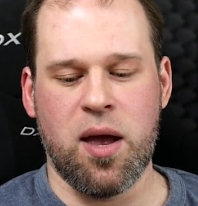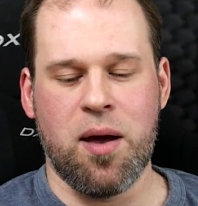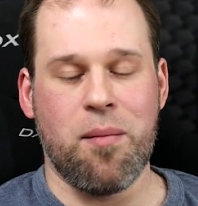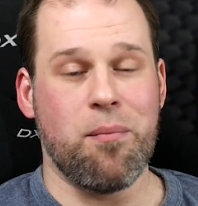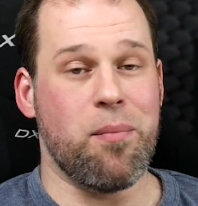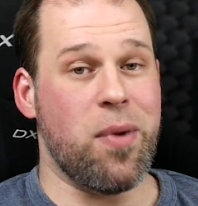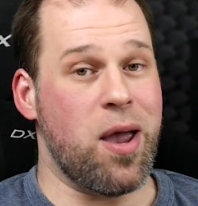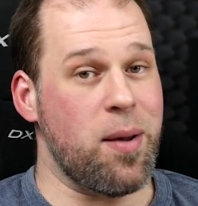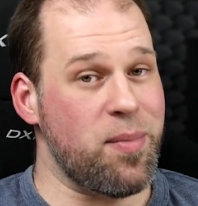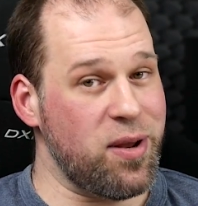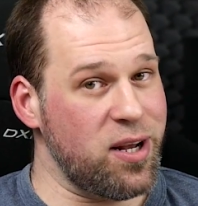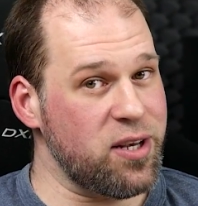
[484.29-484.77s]

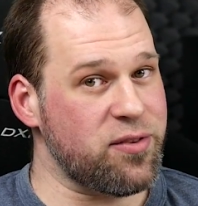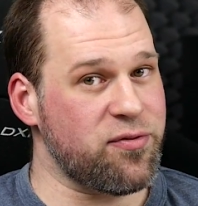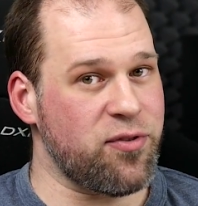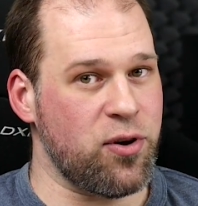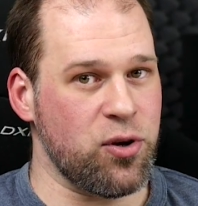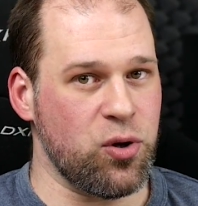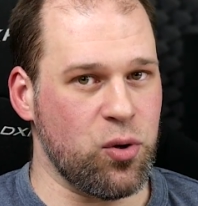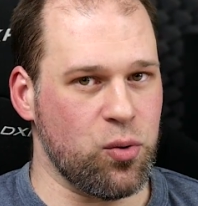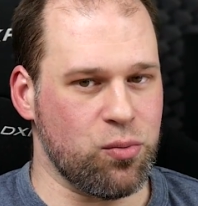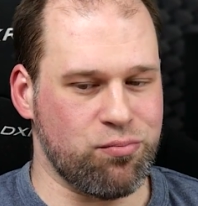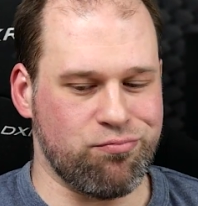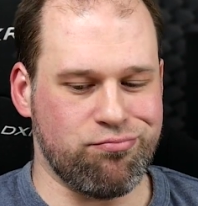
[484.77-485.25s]
Maybe it is for
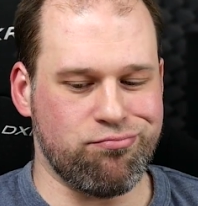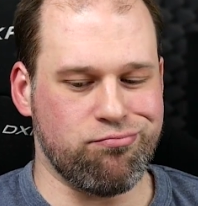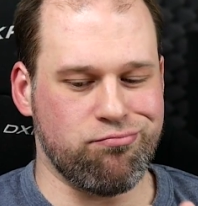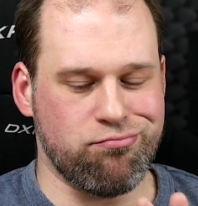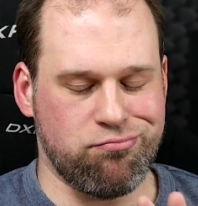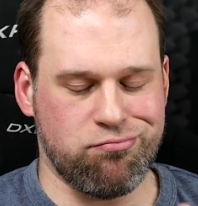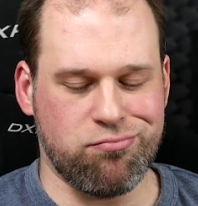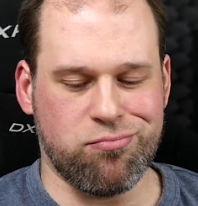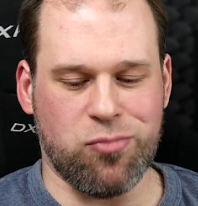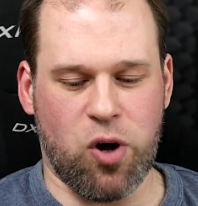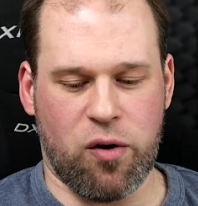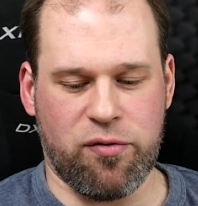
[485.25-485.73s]
you.
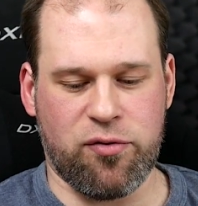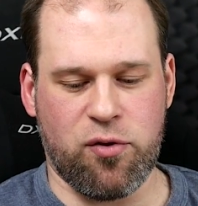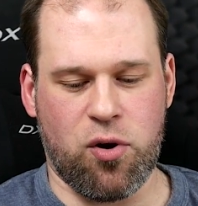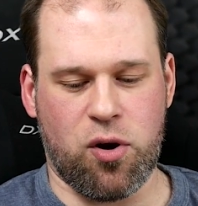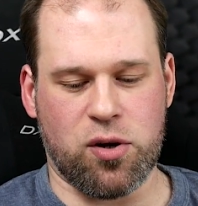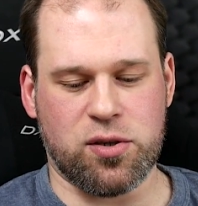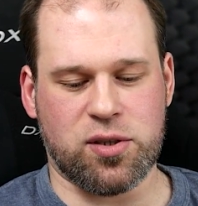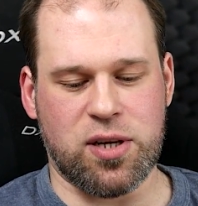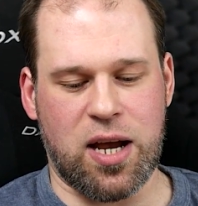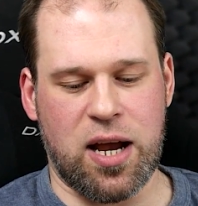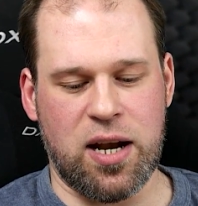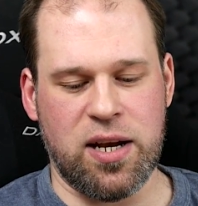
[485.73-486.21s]
Of
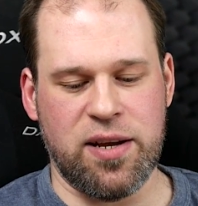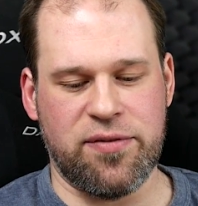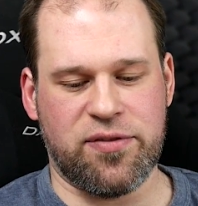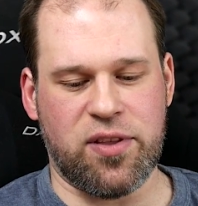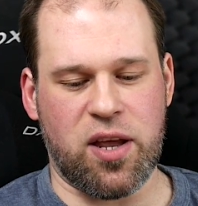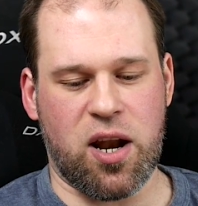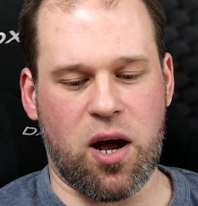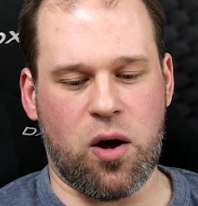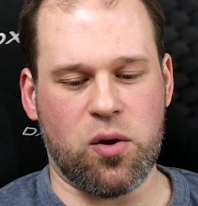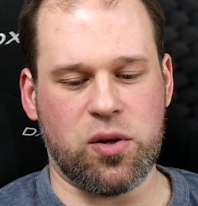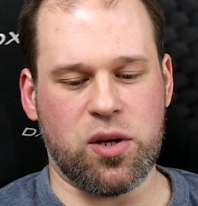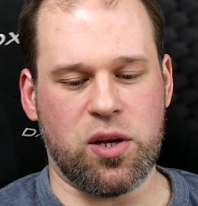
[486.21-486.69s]
course, I leave
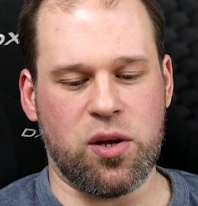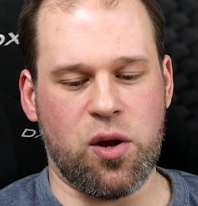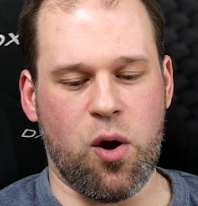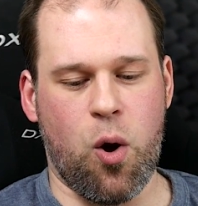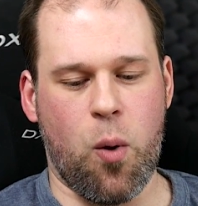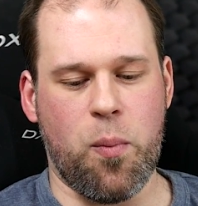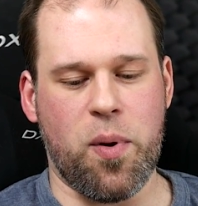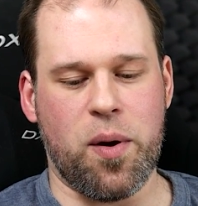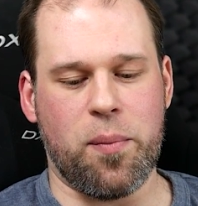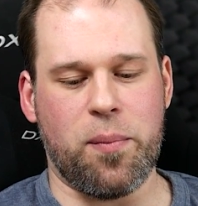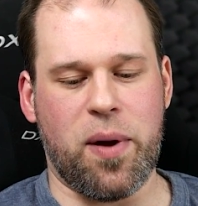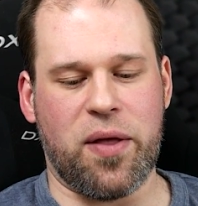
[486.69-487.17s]
that out in the
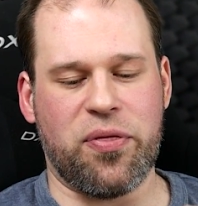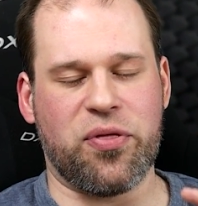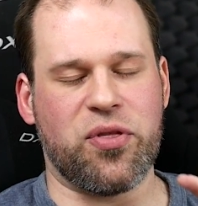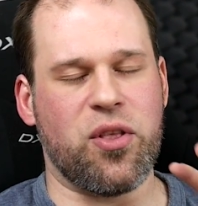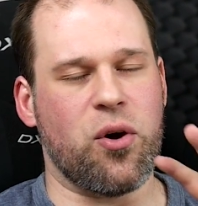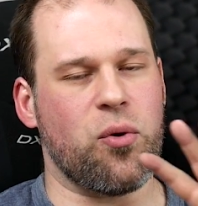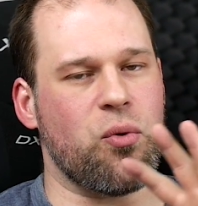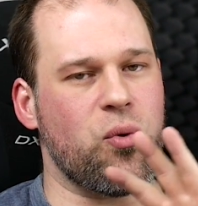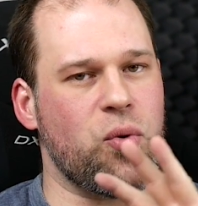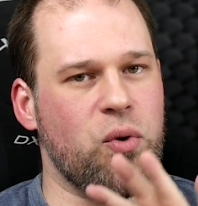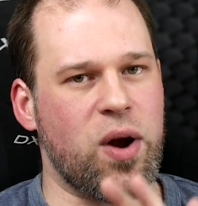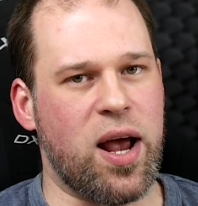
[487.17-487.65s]
open, but
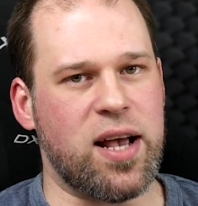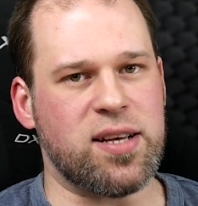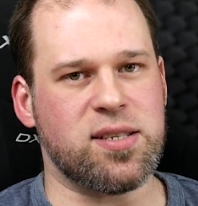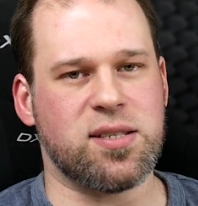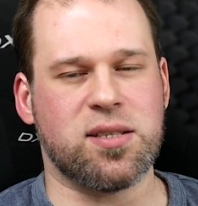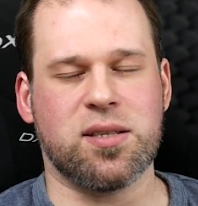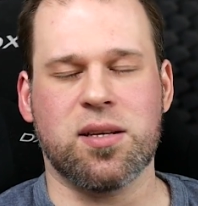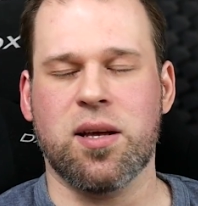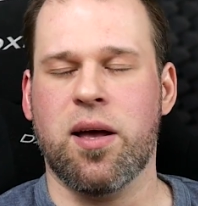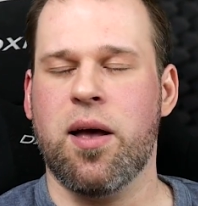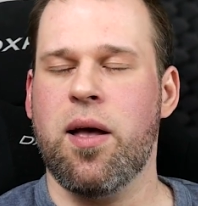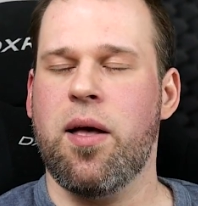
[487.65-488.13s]
the
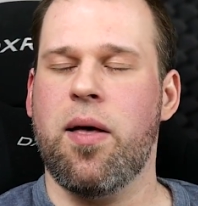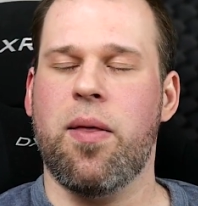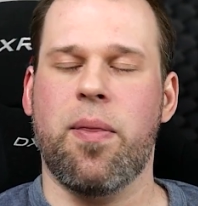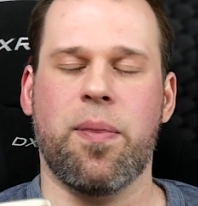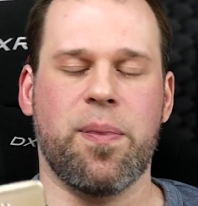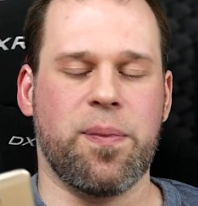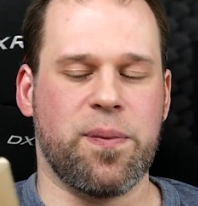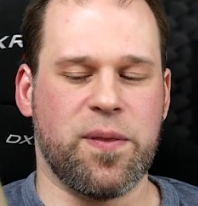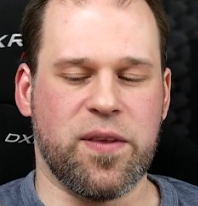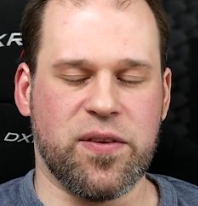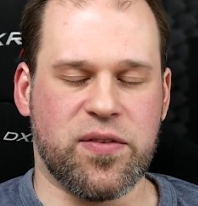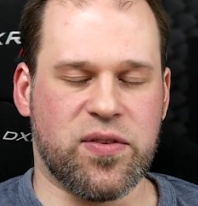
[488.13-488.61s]
rest,
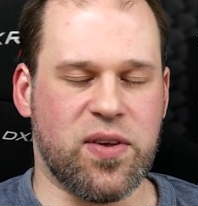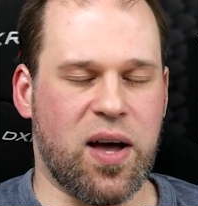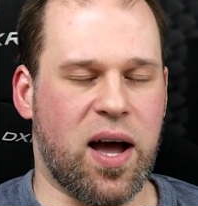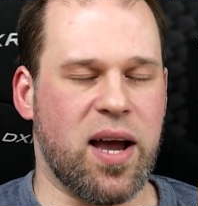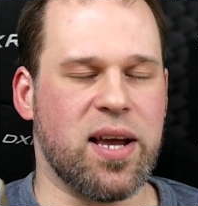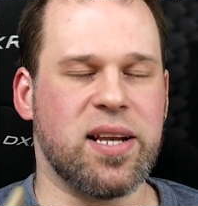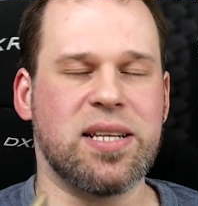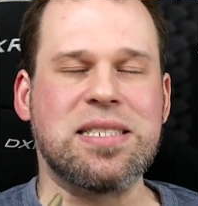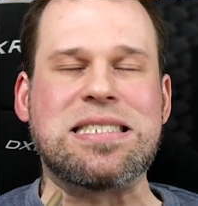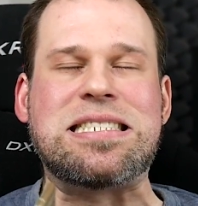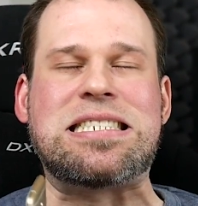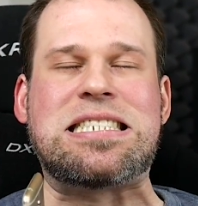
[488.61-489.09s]
design,